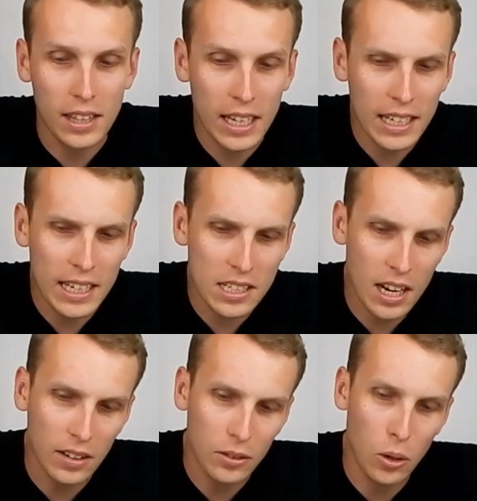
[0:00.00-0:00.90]
think he's kind
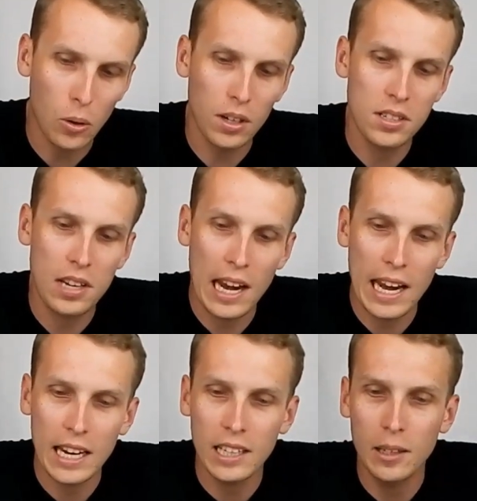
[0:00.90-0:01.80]
of caught us
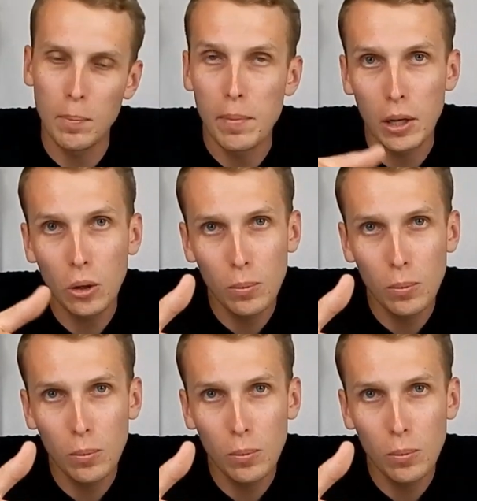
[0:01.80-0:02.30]
in the middle